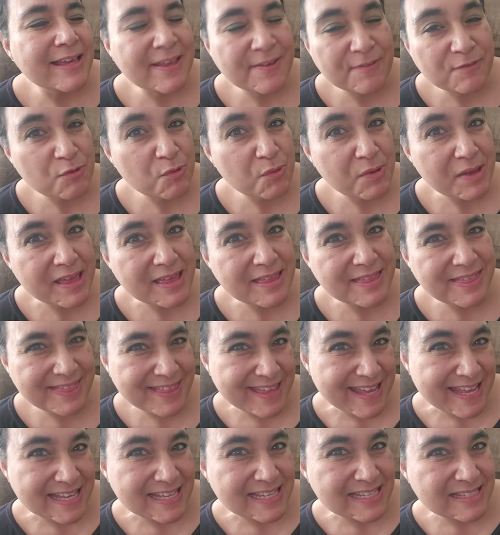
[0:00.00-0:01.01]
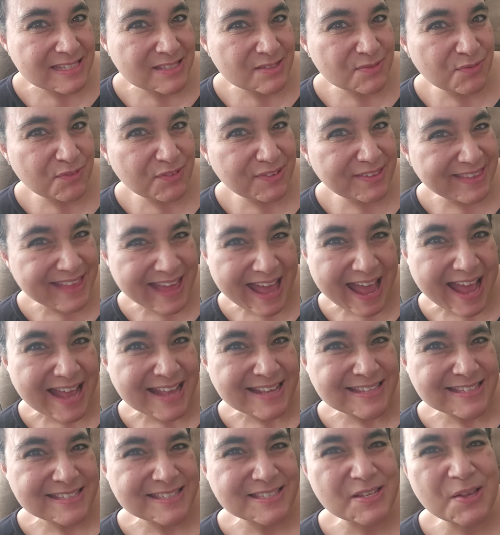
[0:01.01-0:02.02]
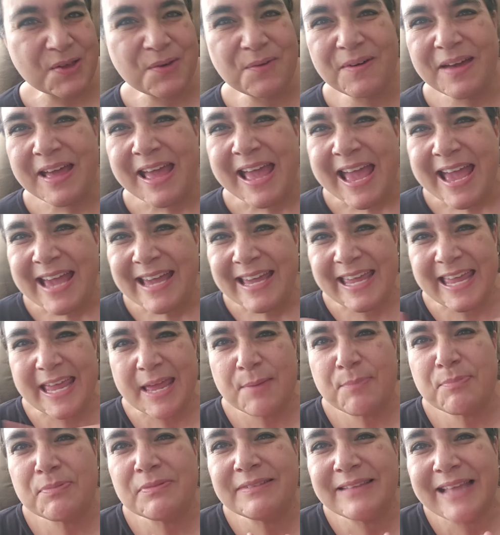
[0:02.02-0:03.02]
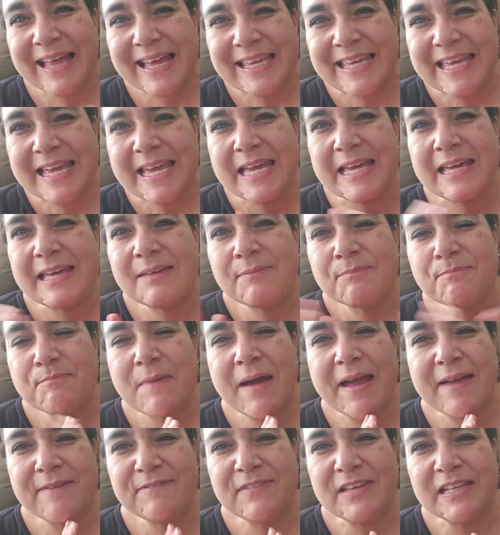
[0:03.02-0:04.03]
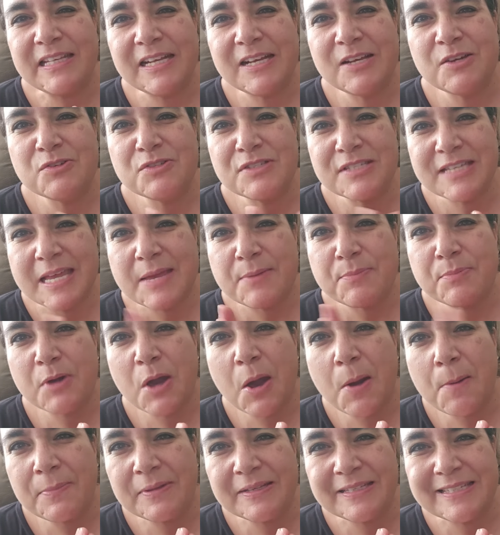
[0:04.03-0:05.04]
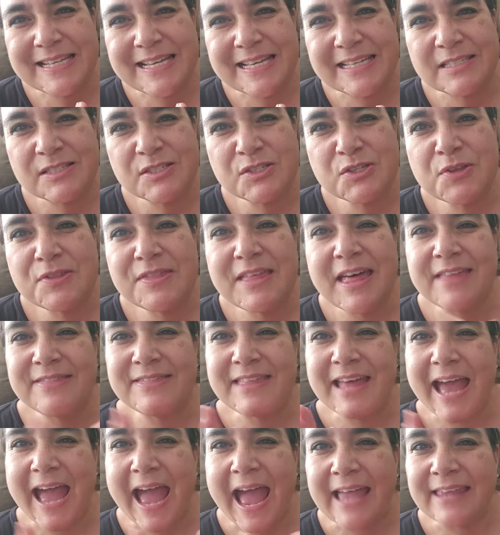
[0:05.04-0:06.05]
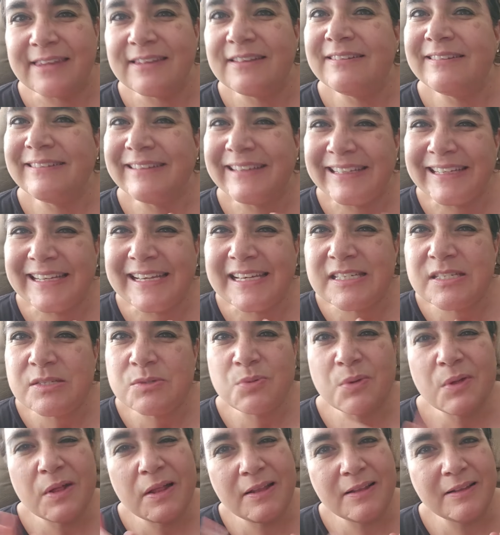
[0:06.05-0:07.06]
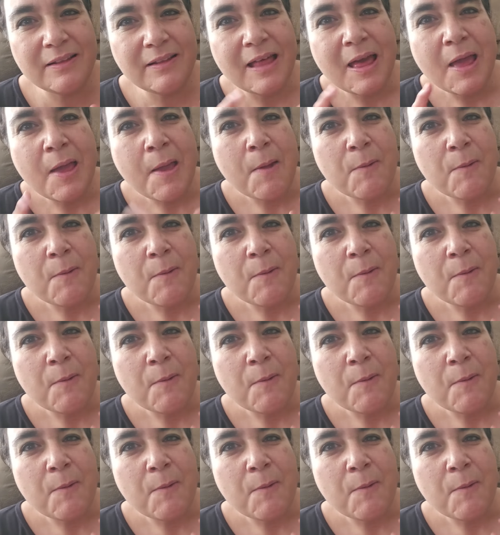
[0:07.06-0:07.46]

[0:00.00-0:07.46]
giveaway things for that. So keep liking my videos. Keep commenting so that the analytics will